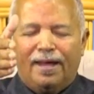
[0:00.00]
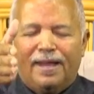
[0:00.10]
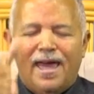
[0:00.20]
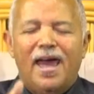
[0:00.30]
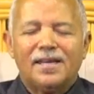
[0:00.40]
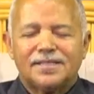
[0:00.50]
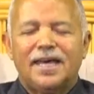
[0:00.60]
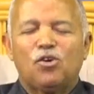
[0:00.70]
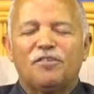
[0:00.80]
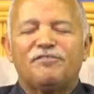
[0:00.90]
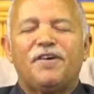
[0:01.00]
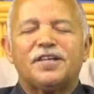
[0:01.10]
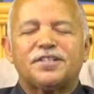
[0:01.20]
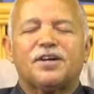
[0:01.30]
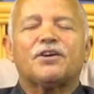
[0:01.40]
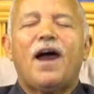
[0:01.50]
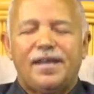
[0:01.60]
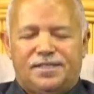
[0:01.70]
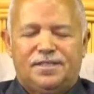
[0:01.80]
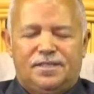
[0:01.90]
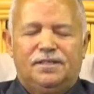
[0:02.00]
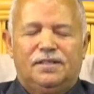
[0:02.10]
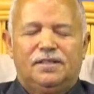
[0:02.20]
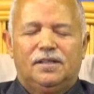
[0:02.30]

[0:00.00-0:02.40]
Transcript: And as they confess Christ,